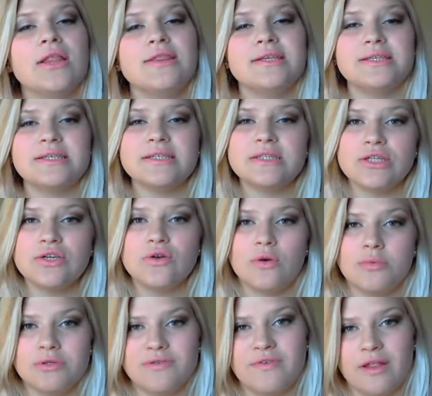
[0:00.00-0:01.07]
this isn't the
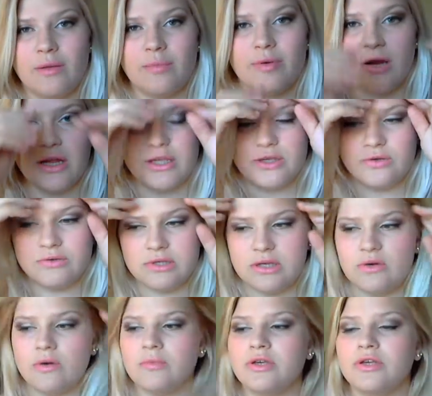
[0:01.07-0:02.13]
normal developer I use. I
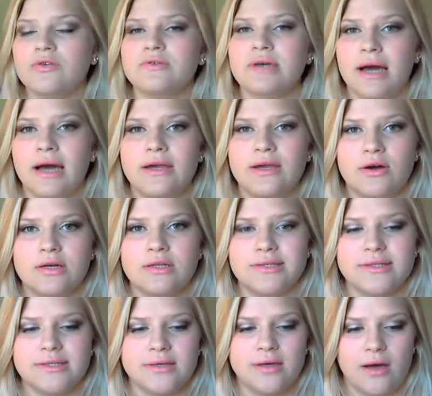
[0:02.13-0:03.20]
normally use
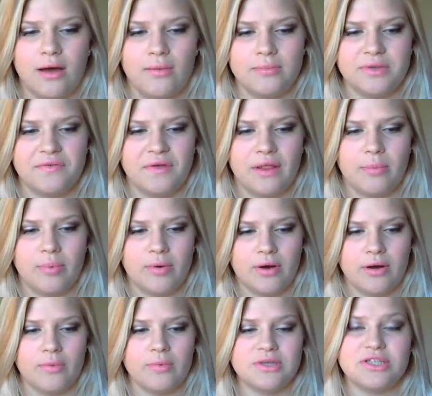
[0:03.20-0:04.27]
Ion's
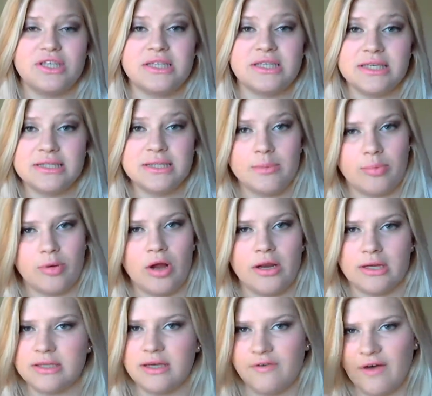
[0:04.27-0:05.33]
developer, which this is a
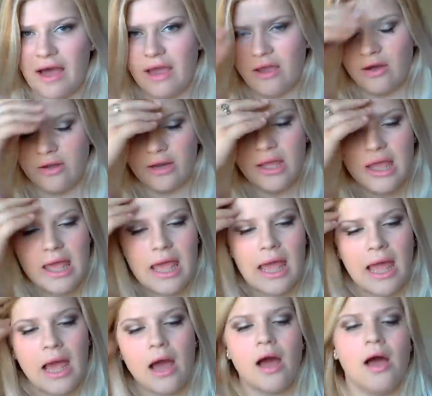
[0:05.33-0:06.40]
product of Ion.
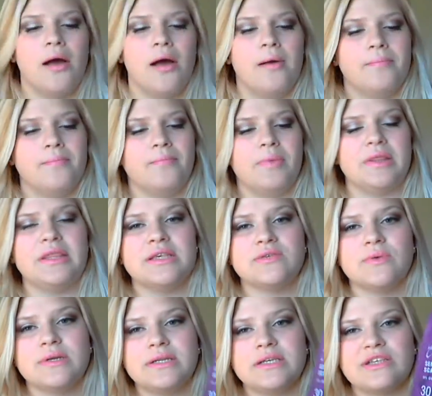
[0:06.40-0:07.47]
But
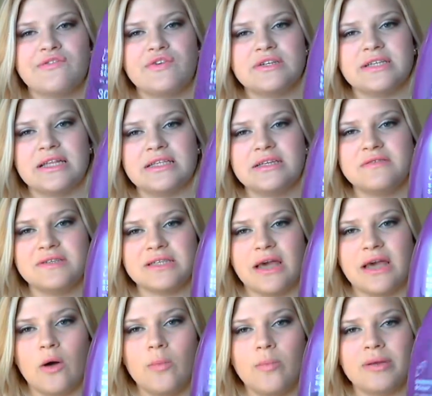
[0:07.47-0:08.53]
this one is for sensitive
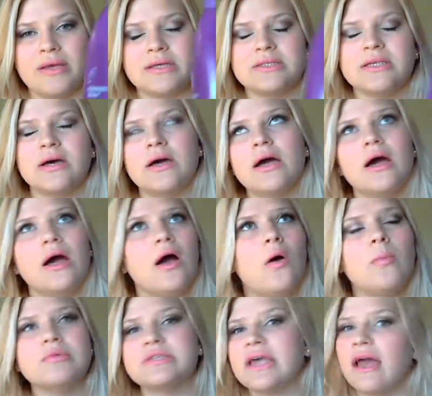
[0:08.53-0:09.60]
scalp because
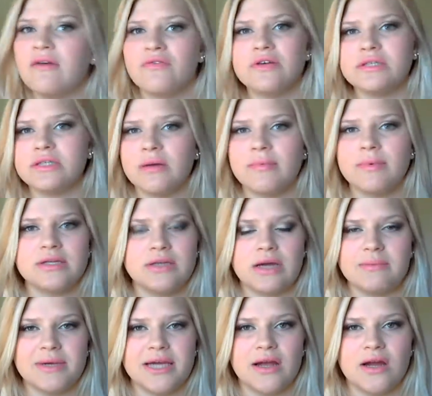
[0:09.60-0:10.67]
almost every time I
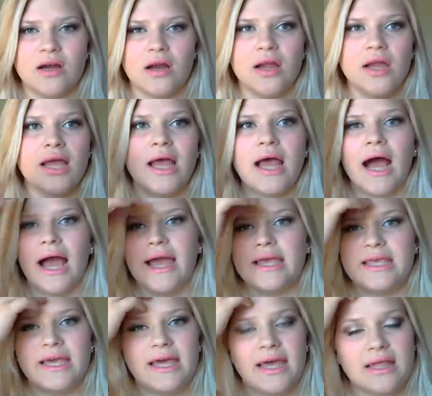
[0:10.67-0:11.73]
dye my hair, I
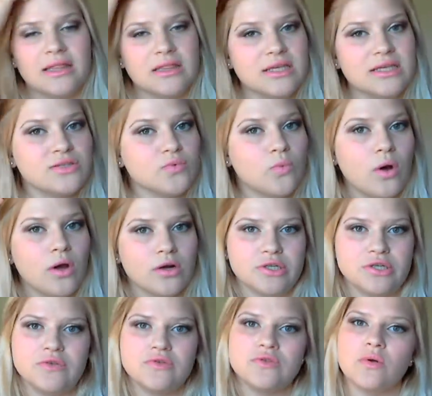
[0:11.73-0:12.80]
get at least 1 or
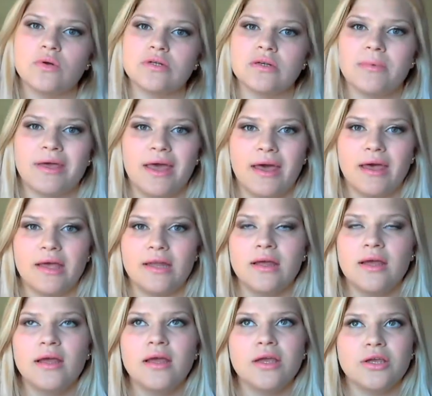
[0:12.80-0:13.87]
2 sores on my
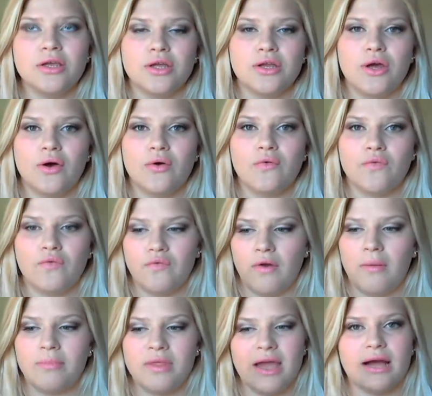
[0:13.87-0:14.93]
head, you know,
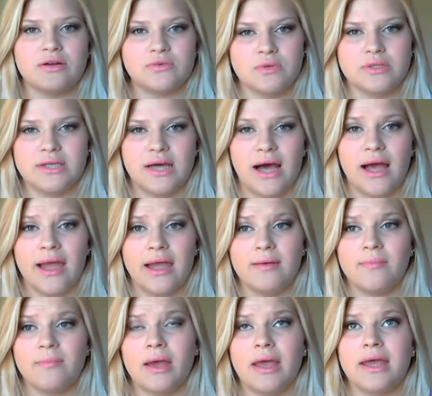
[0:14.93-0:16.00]
from the actual dye.
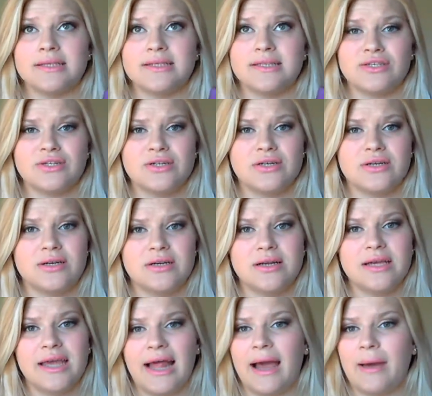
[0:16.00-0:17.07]
My
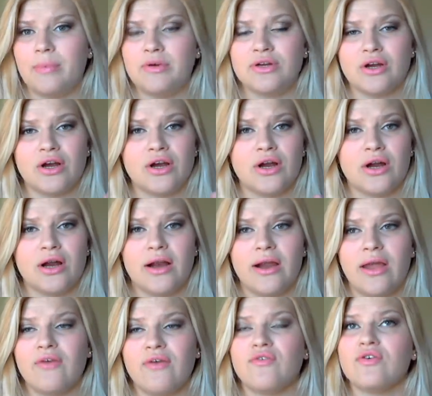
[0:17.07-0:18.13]
sister, it happened to her.
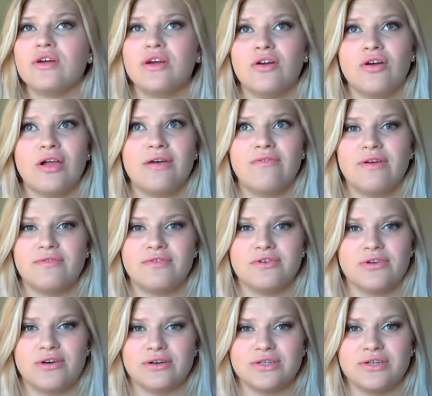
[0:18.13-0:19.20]
Every girl I've
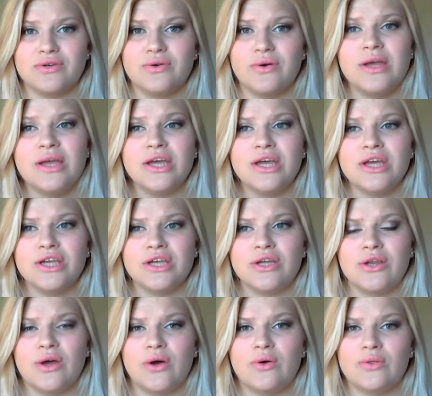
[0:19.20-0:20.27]
ever talked to, you
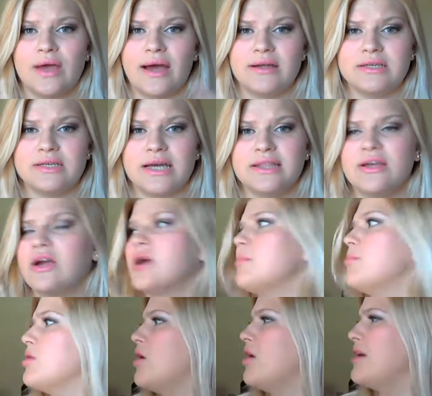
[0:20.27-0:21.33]
know, that dyed their hair
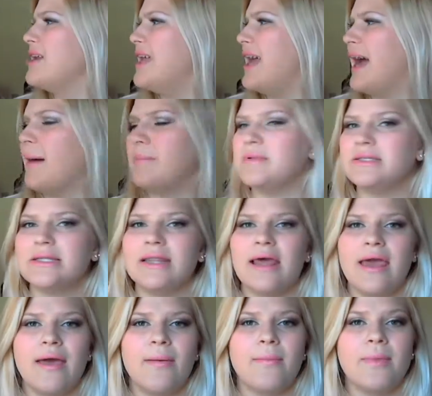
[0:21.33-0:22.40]
blonde, it happened to
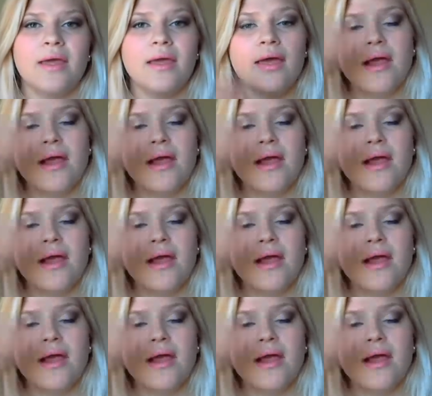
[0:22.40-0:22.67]
them.